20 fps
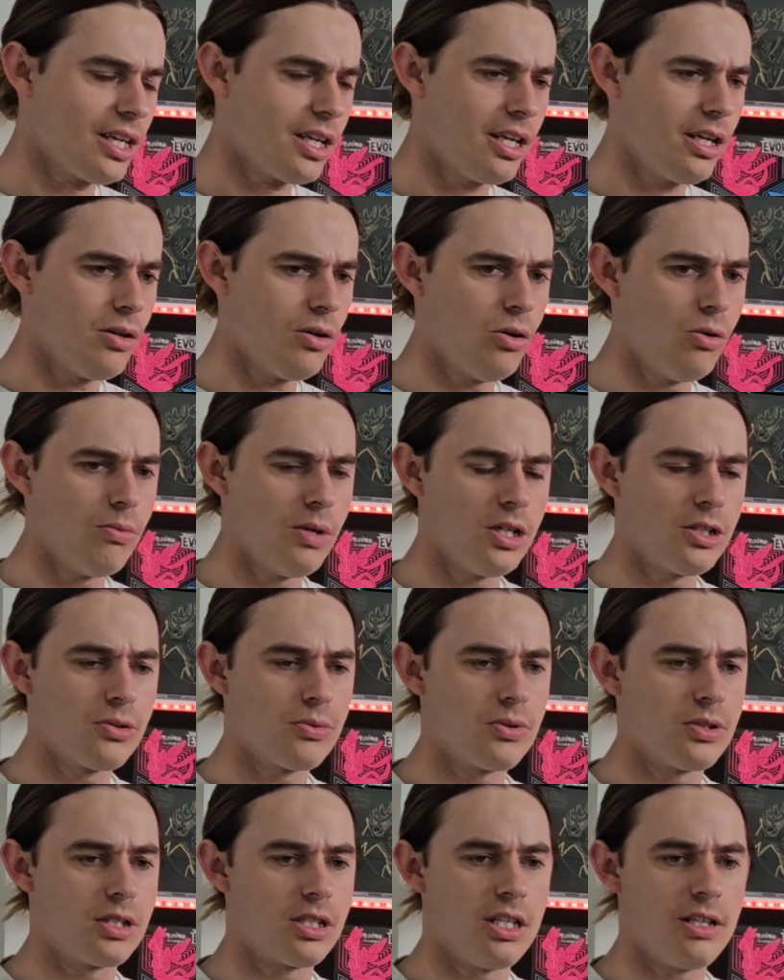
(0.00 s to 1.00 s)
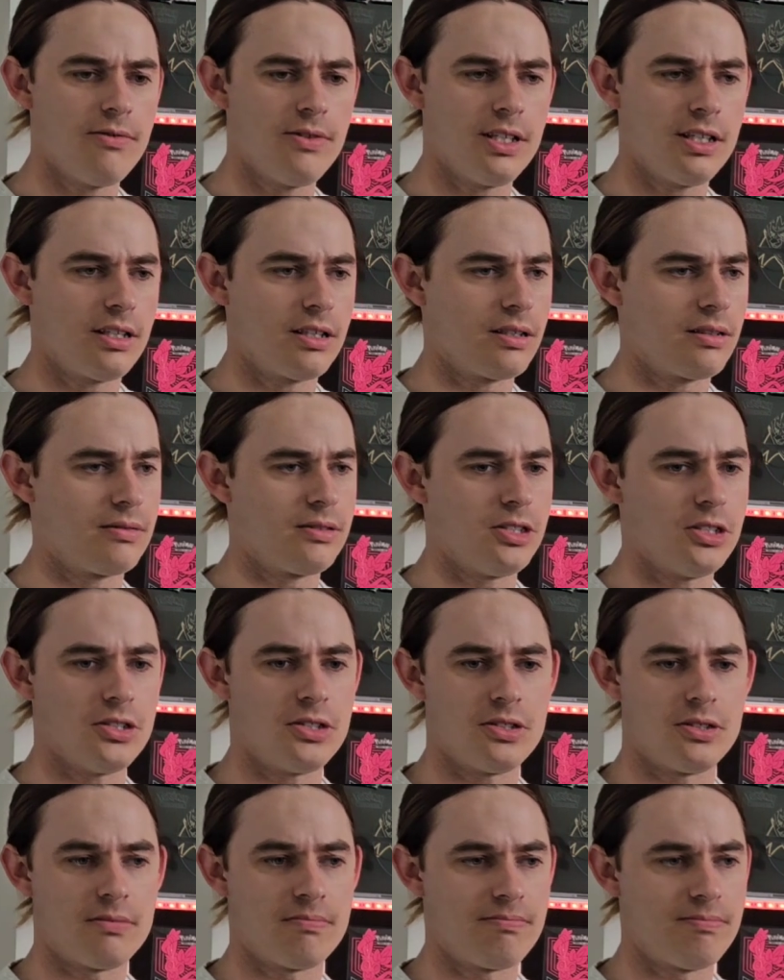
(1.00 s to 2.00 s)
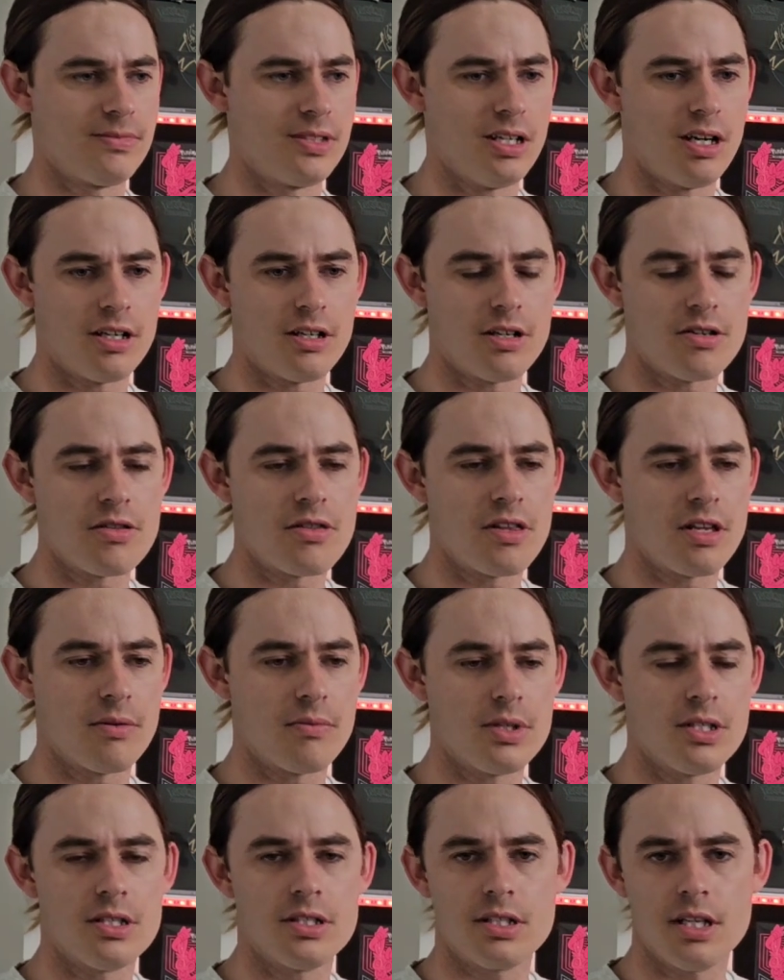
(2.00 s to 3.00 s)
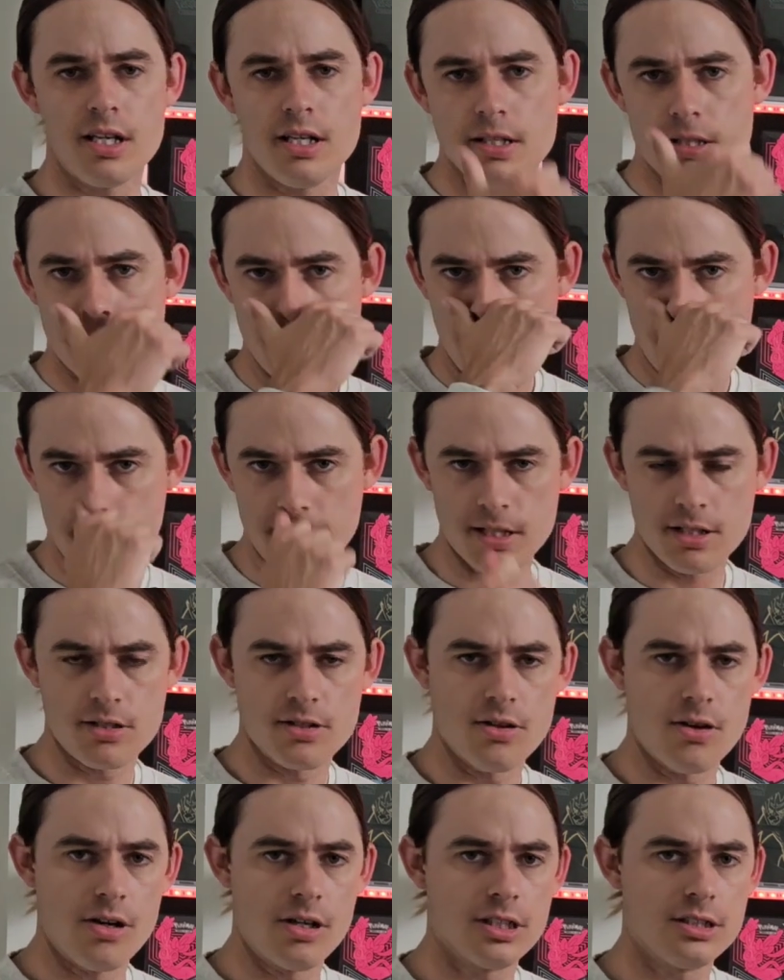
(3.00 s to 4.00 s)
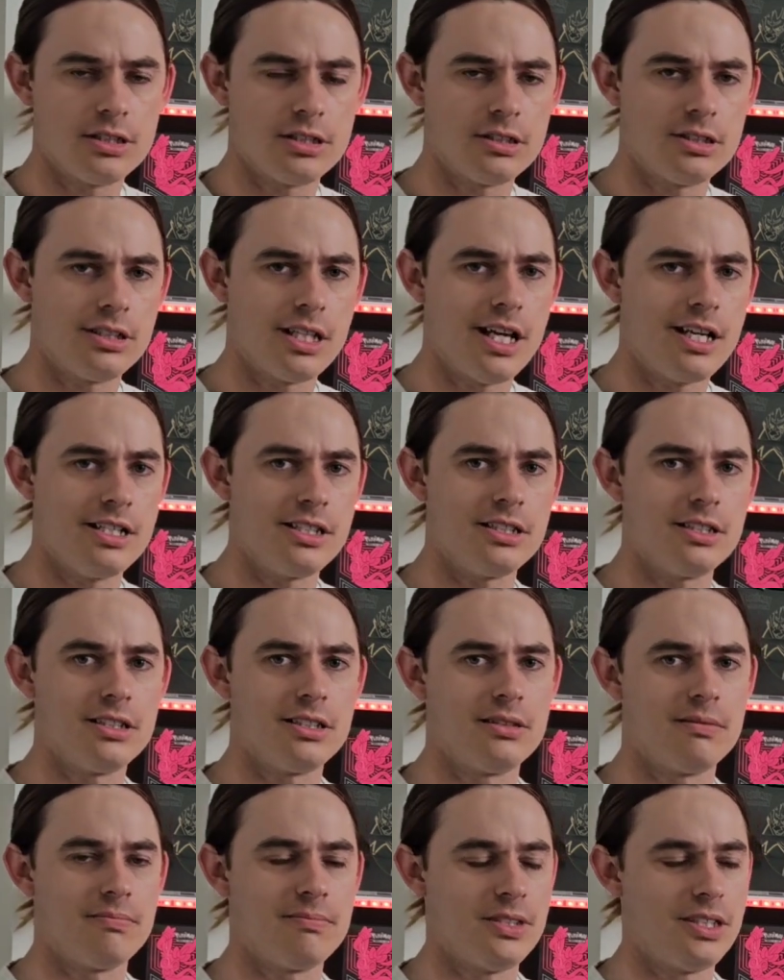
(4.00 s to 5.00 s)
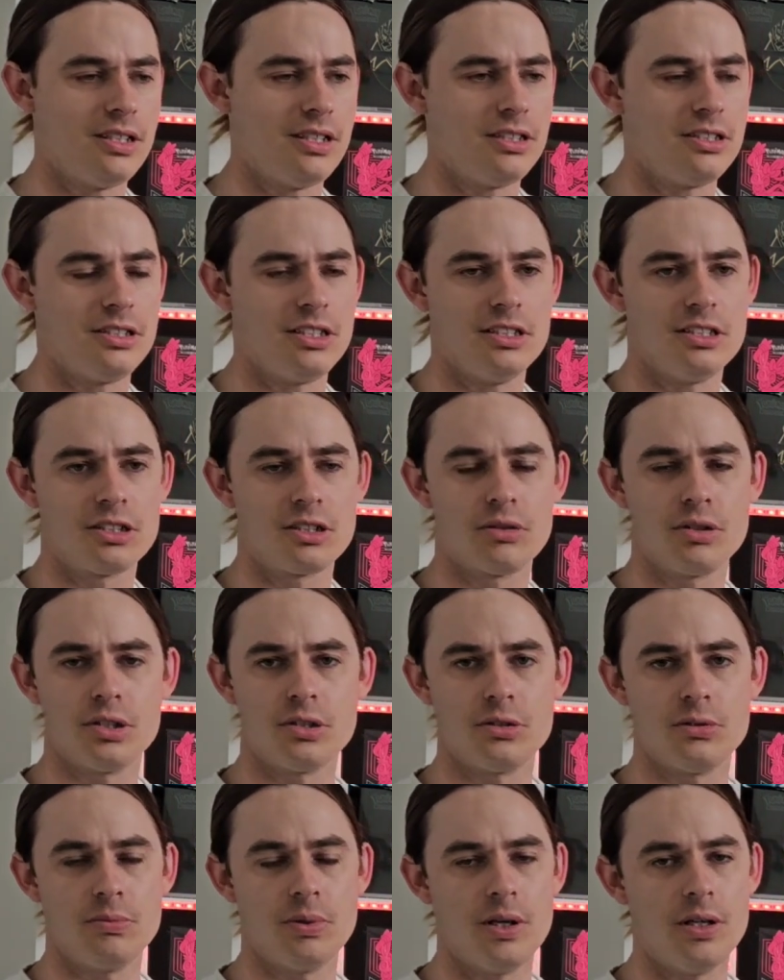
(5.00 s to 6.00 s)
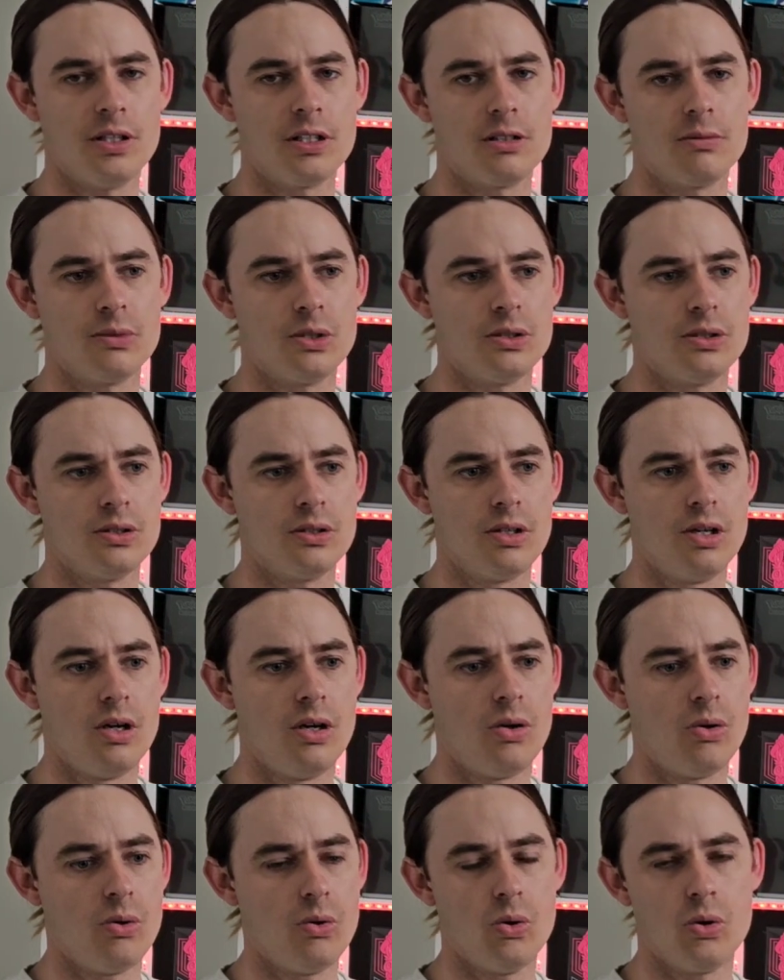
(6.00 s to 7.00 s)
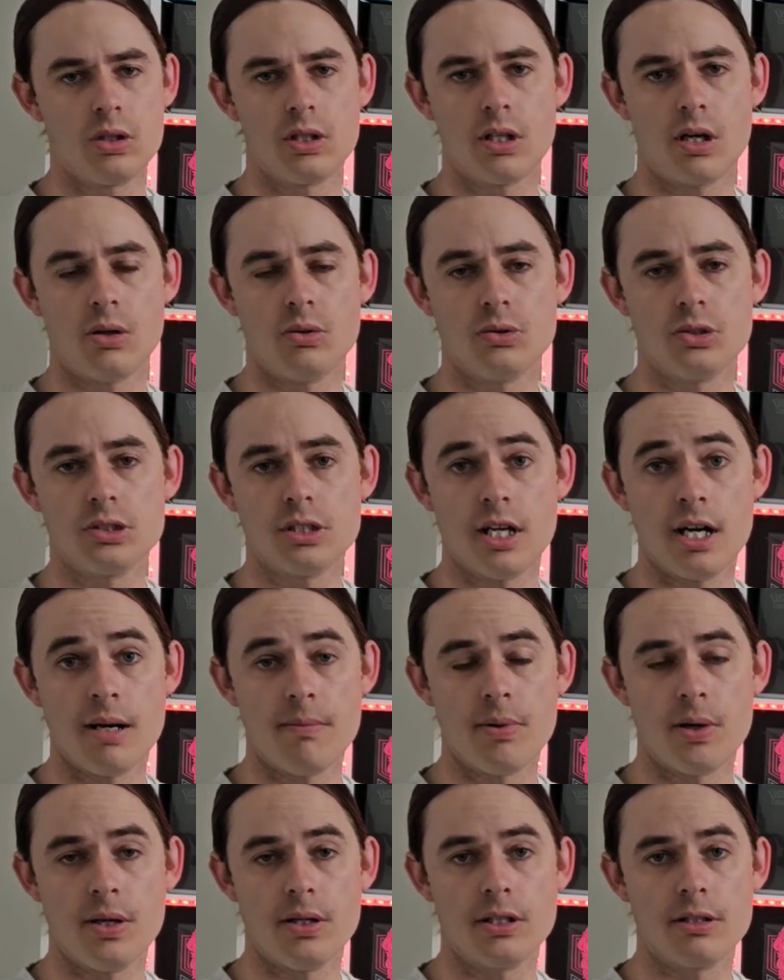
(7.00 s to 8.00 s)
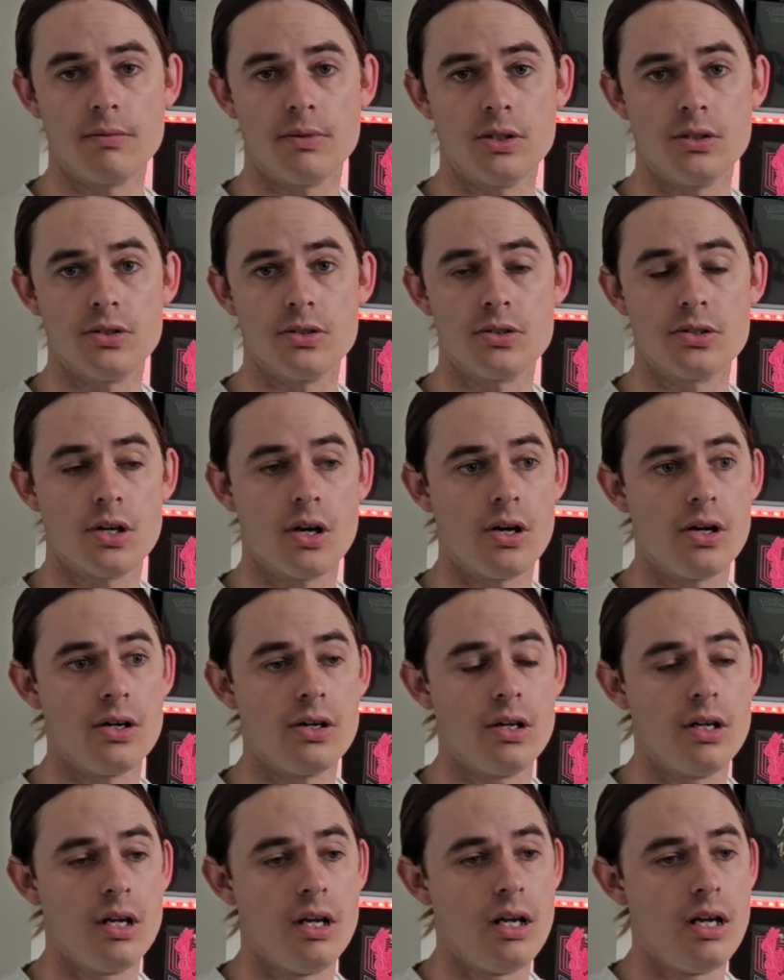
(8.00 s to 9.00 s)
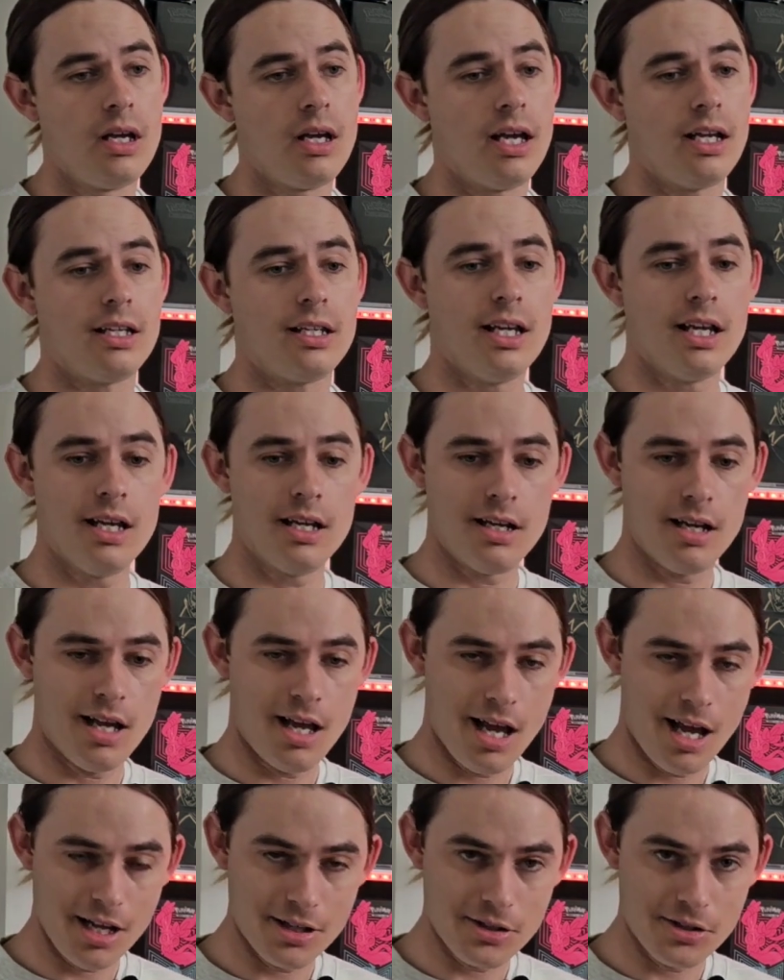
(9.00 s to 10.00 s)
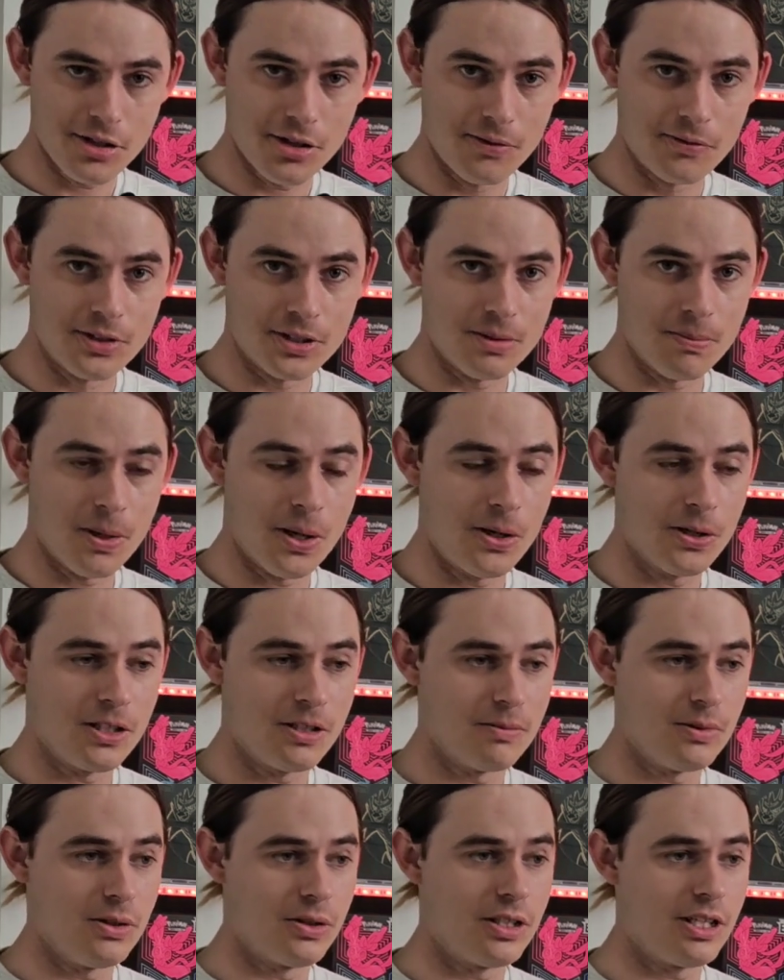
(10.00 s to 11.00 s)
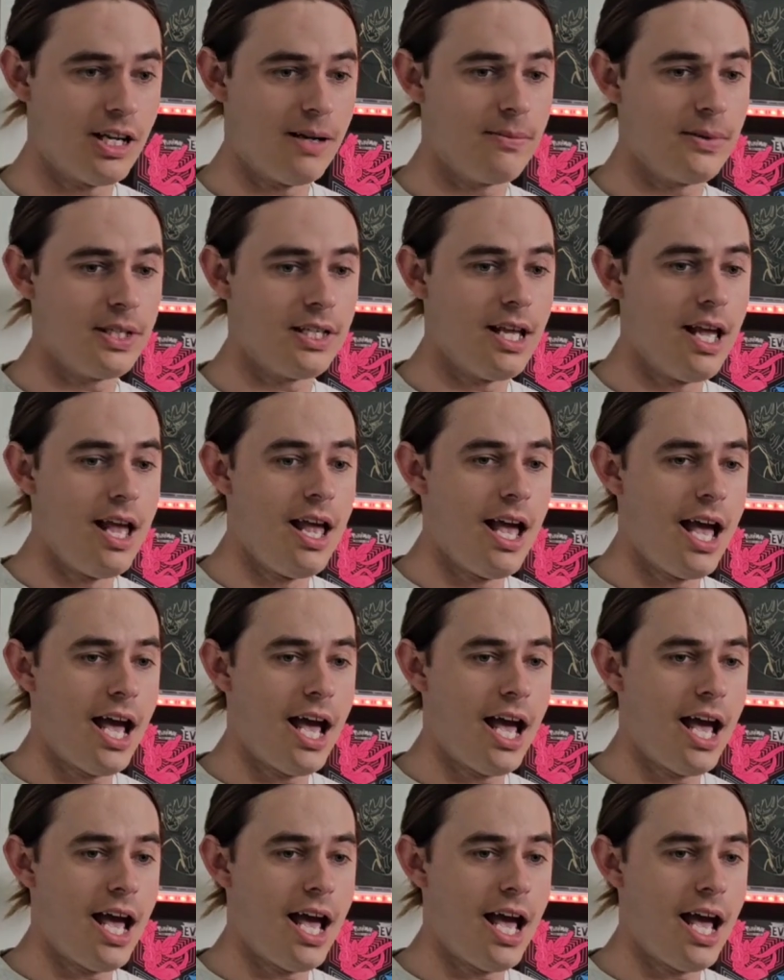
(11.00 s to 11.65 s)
It almost was giving I don't think we'd seen something as nice as that since Crystal Pokemon or Gold Star Pokemon. So again, hats off to the Pokemon Company.